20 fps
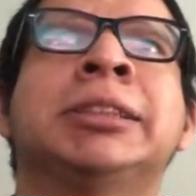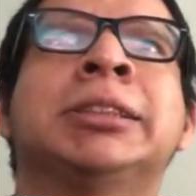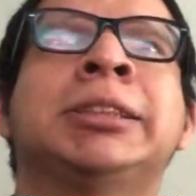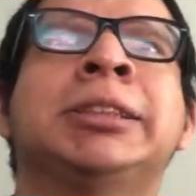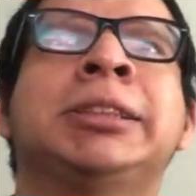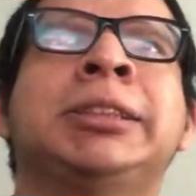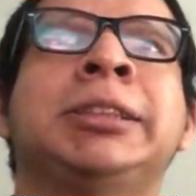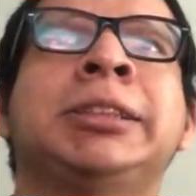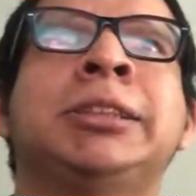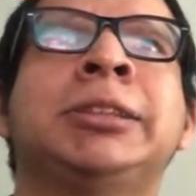
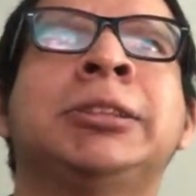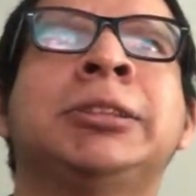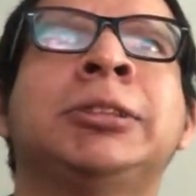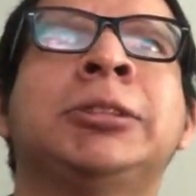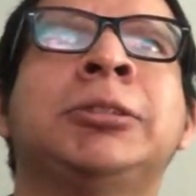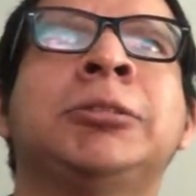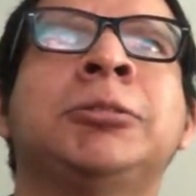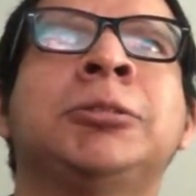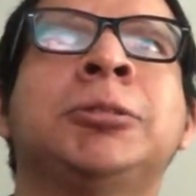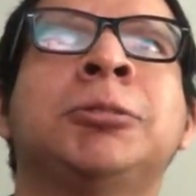Hey,
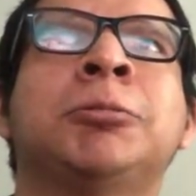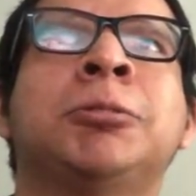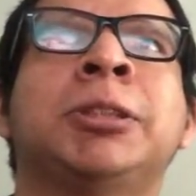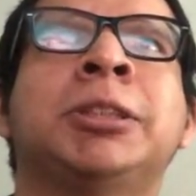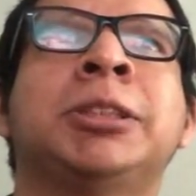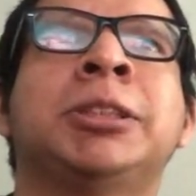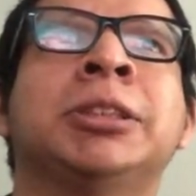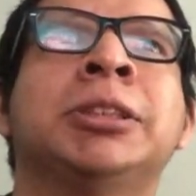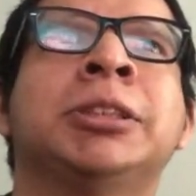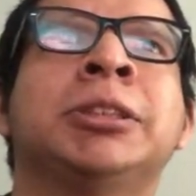do what you
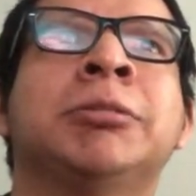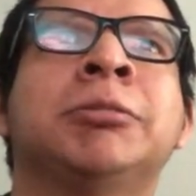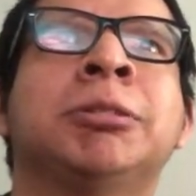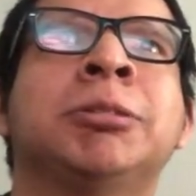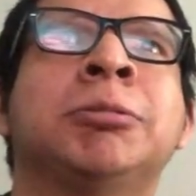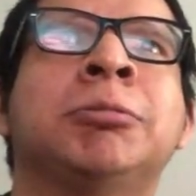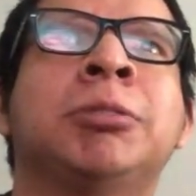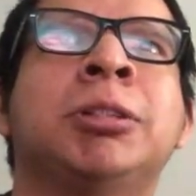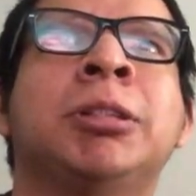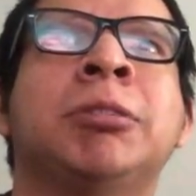want, what
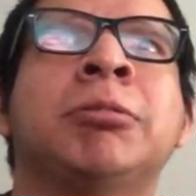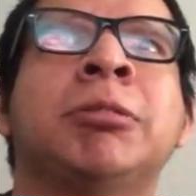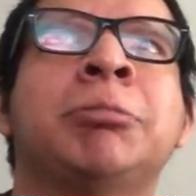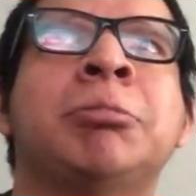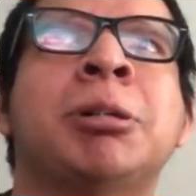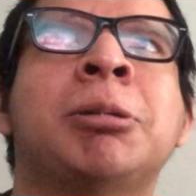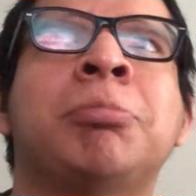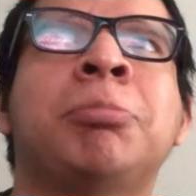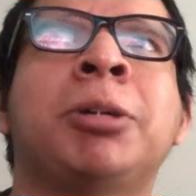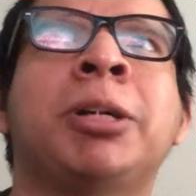you want with
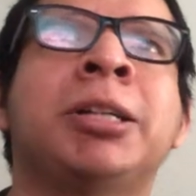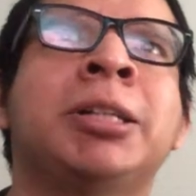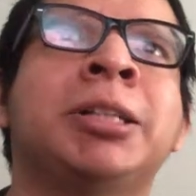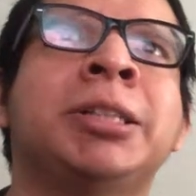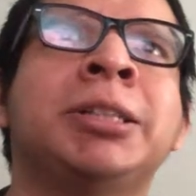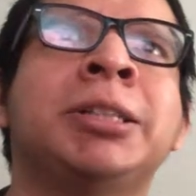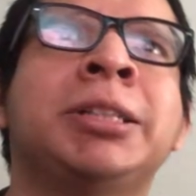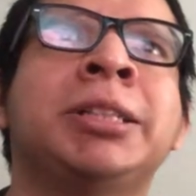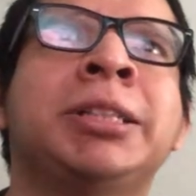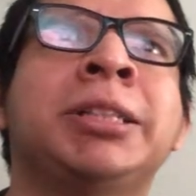my
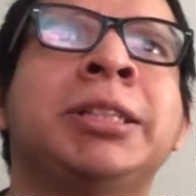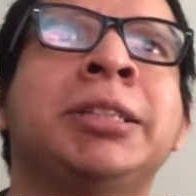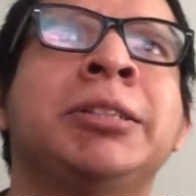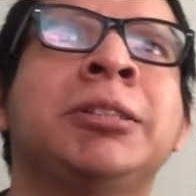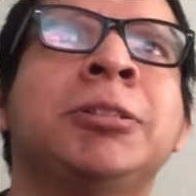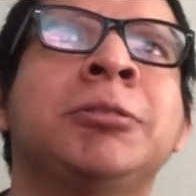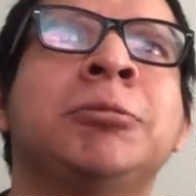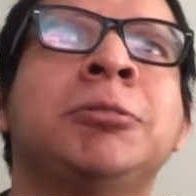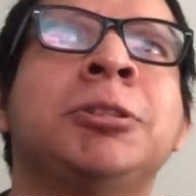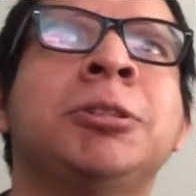body.
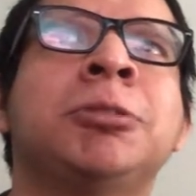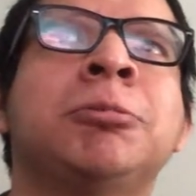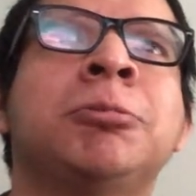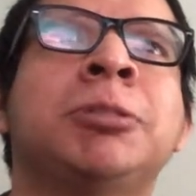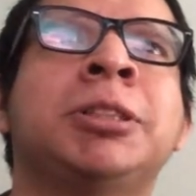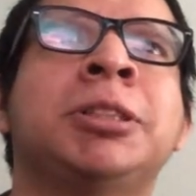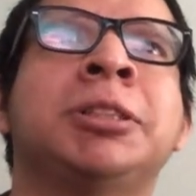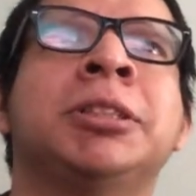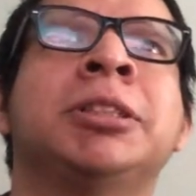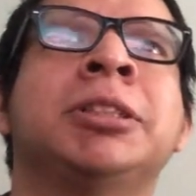Do what you
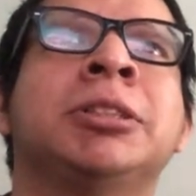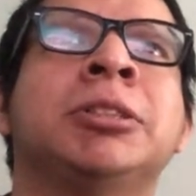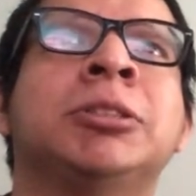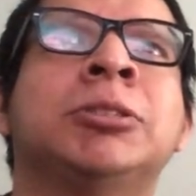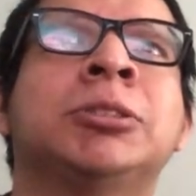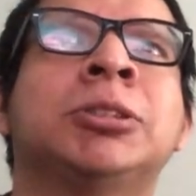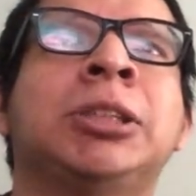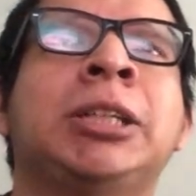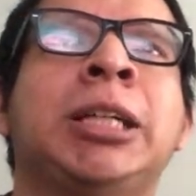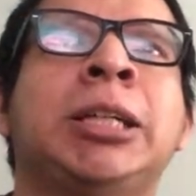want,
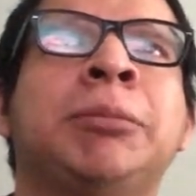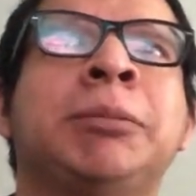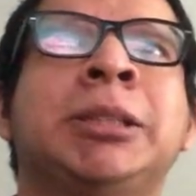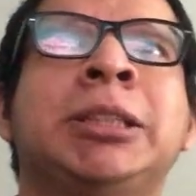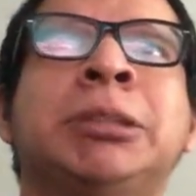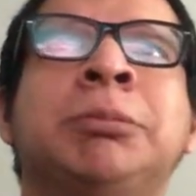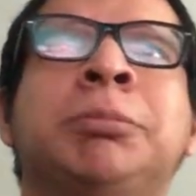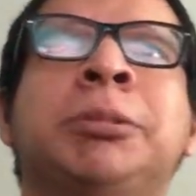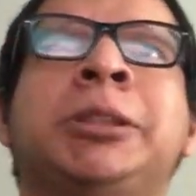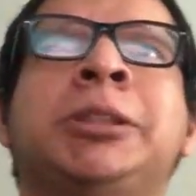don't stop,
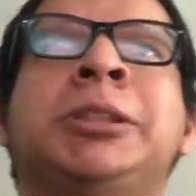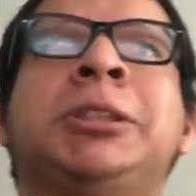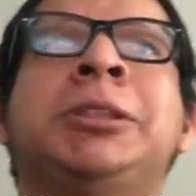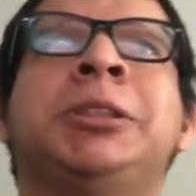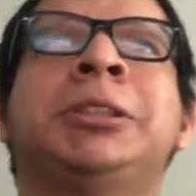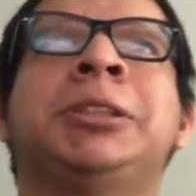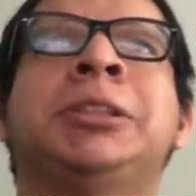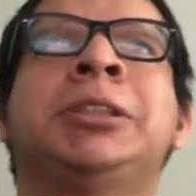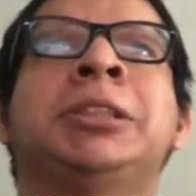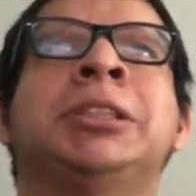let's
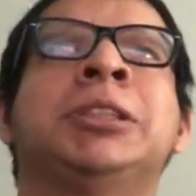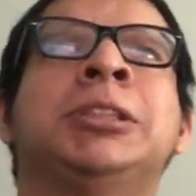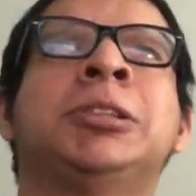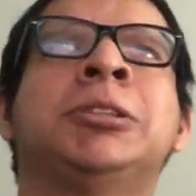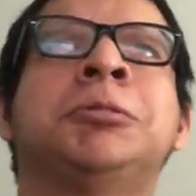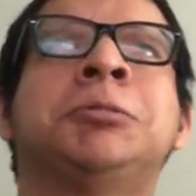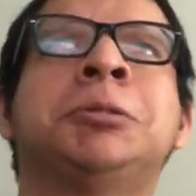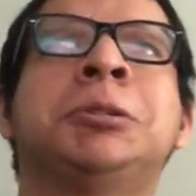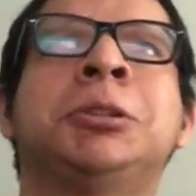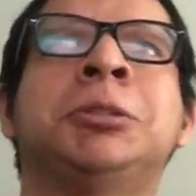party.
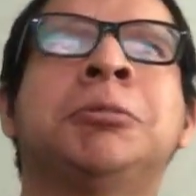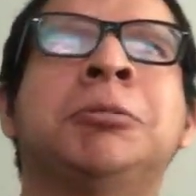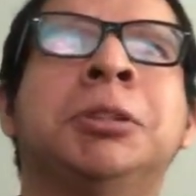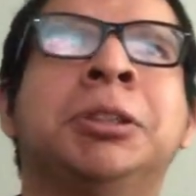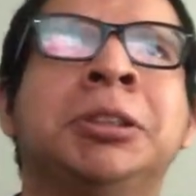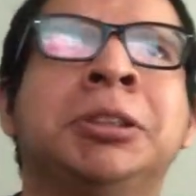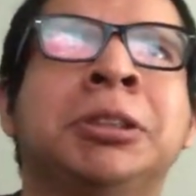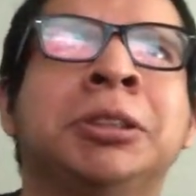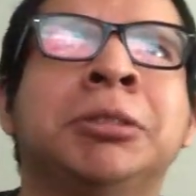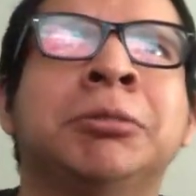Do what you
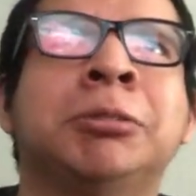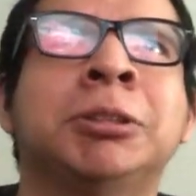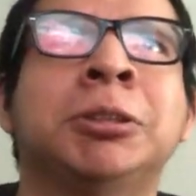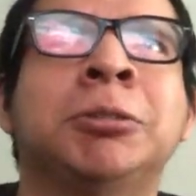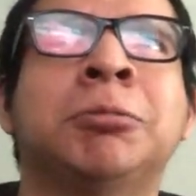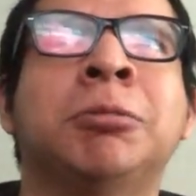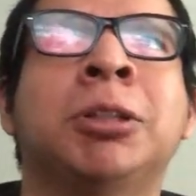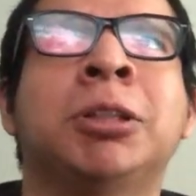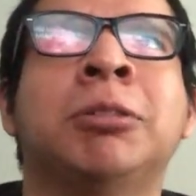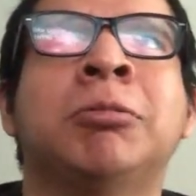want
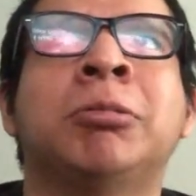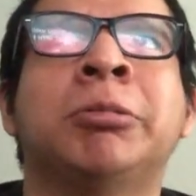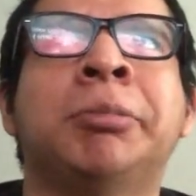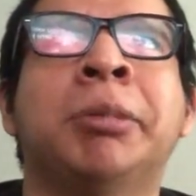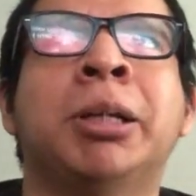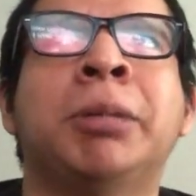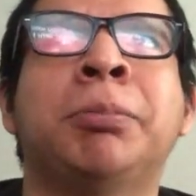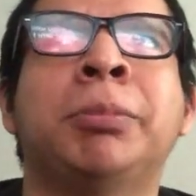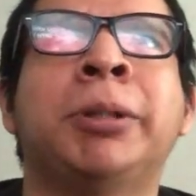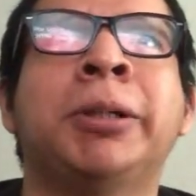with
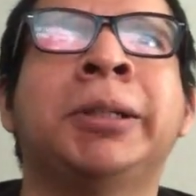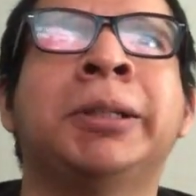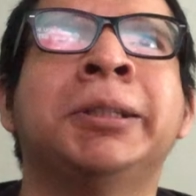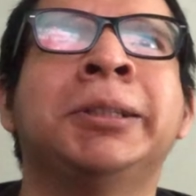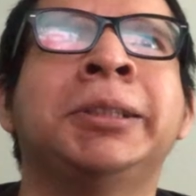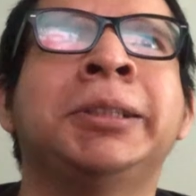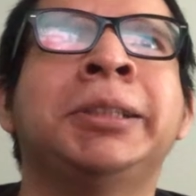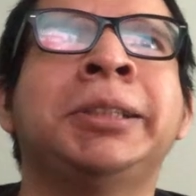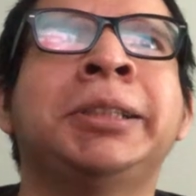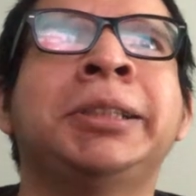my
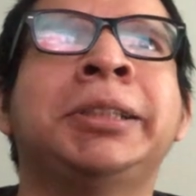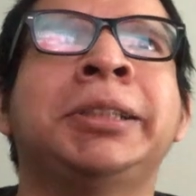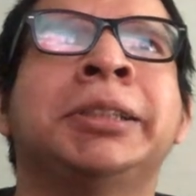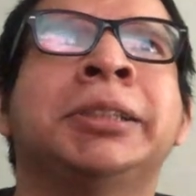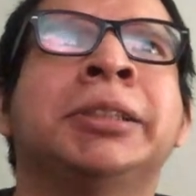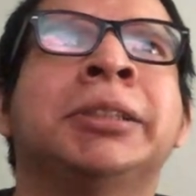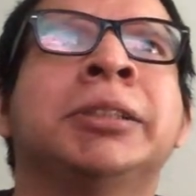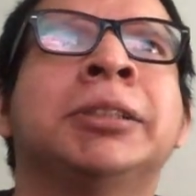body.